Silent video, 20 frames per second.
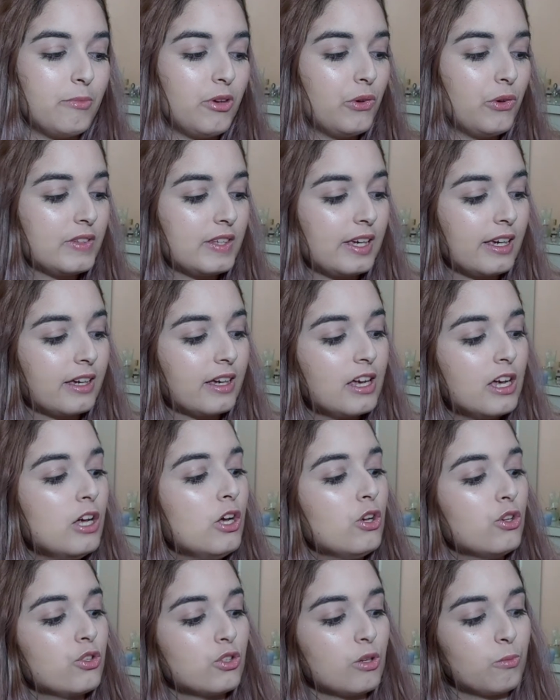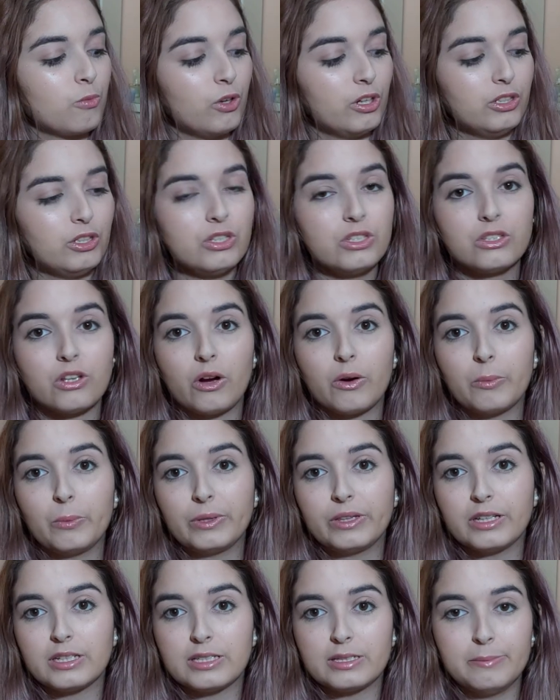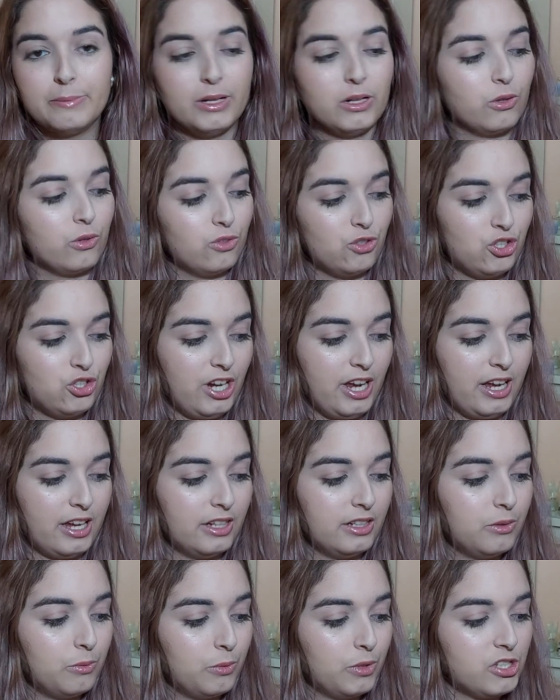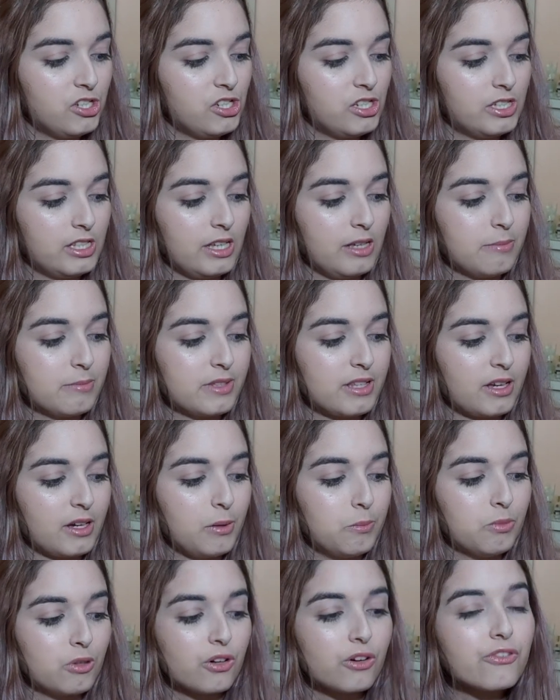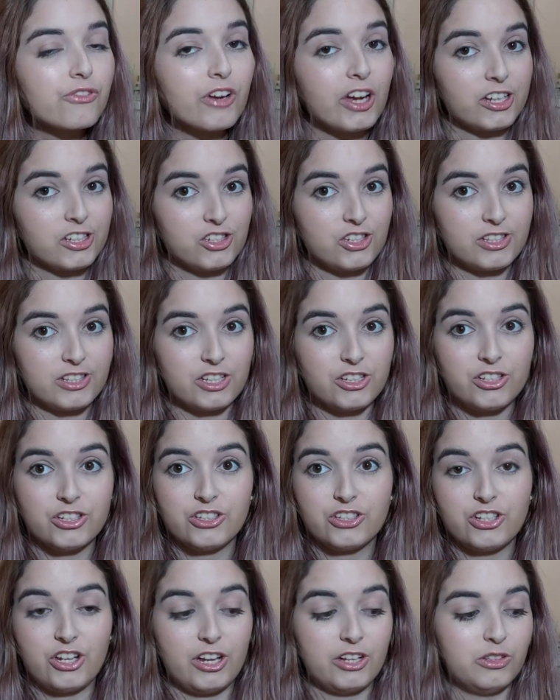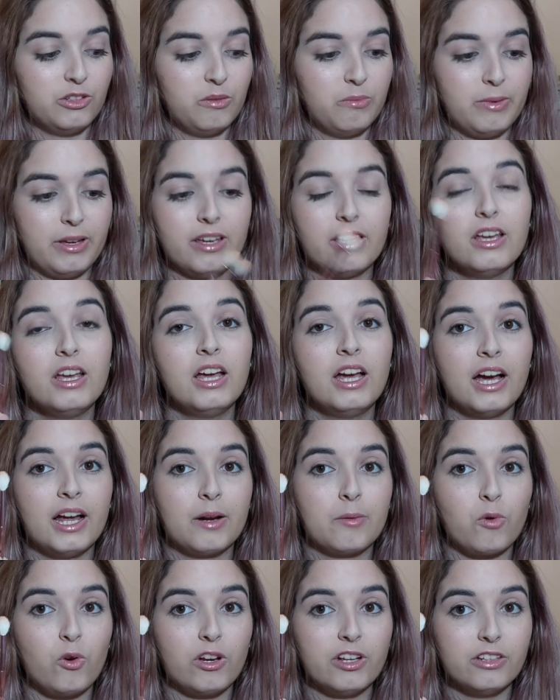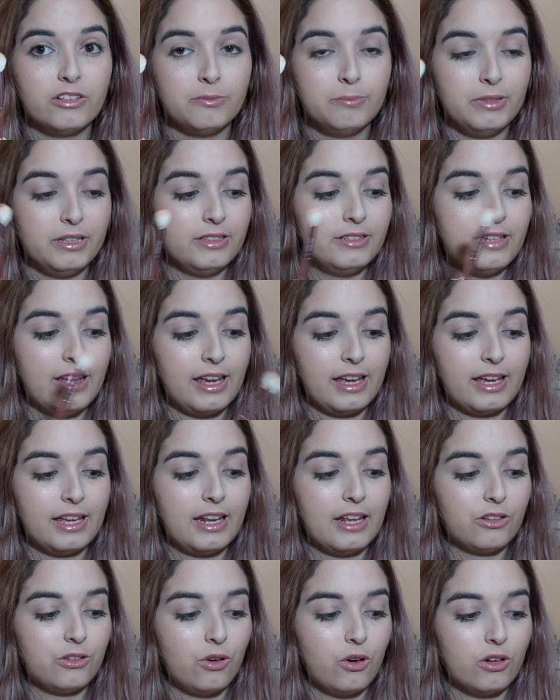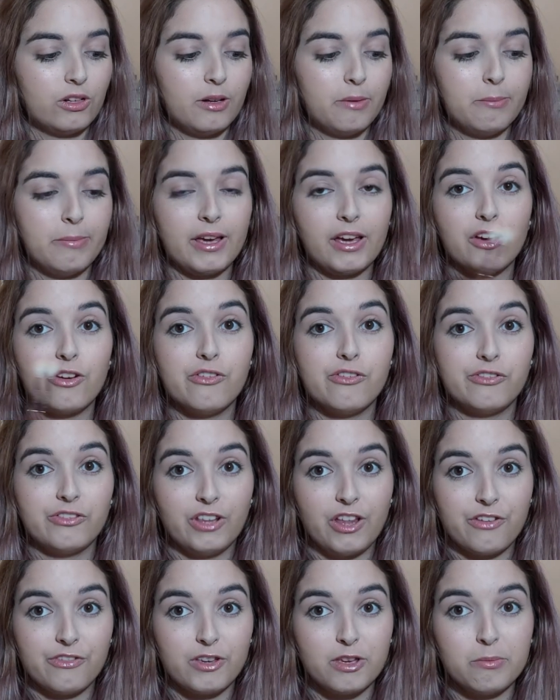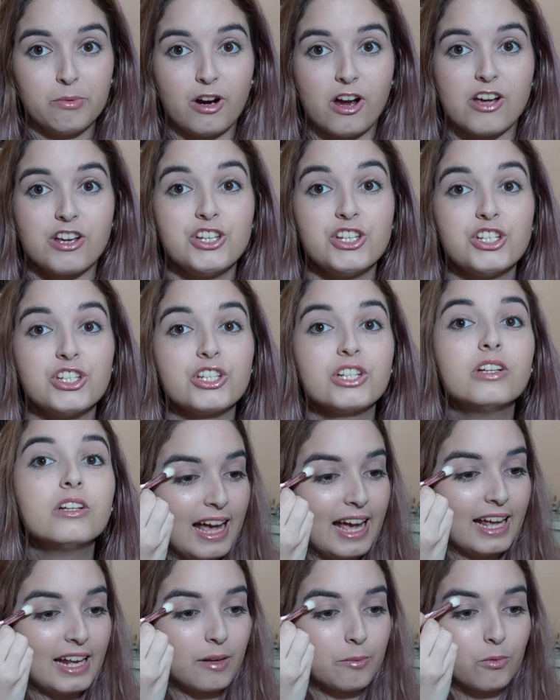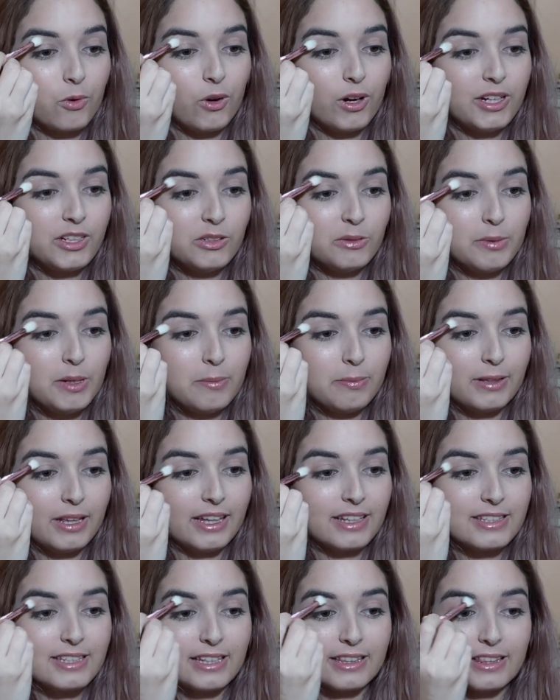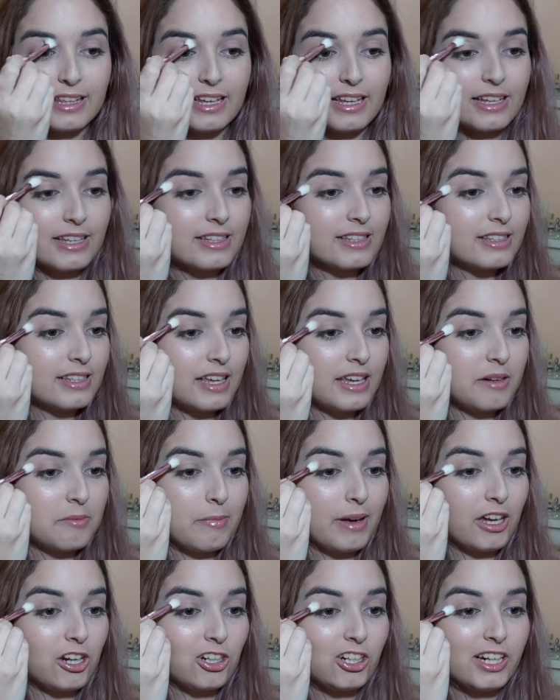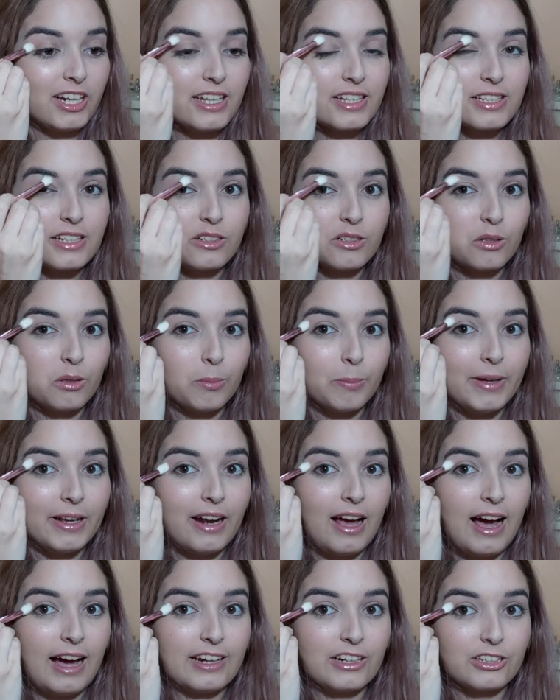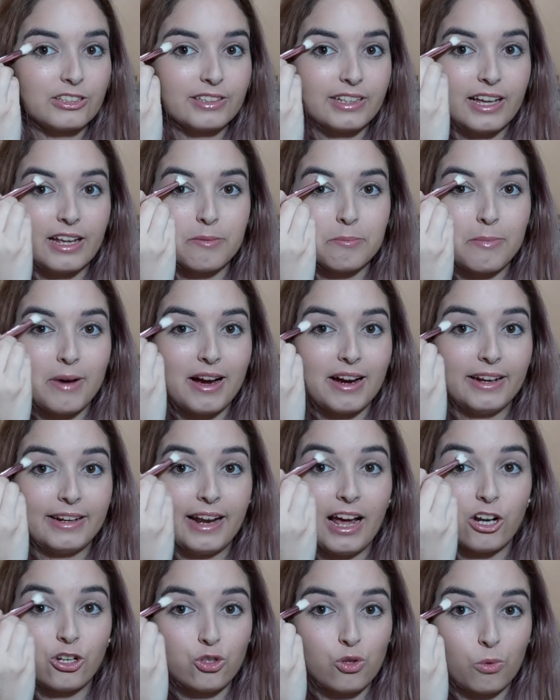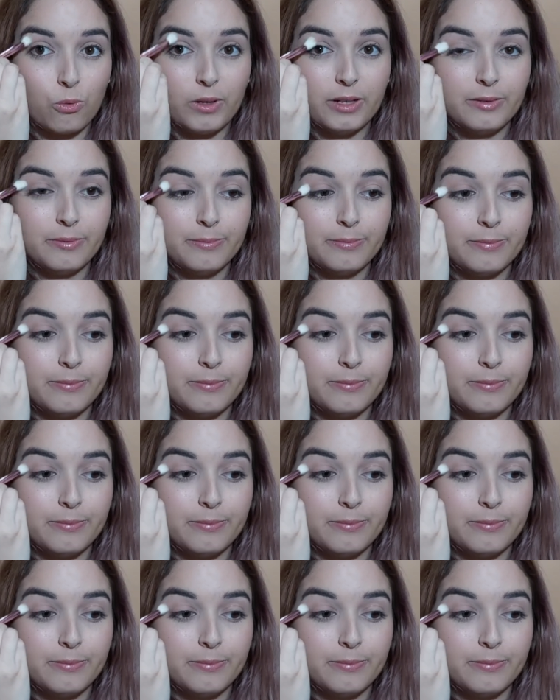using. So I'm going to start with this middle shade, which seems like a perfect transition shade to me. I'm going to be taking it on a big fluffy brush, and I'm going to be placing this in my crease and a little bit higher than my natural one.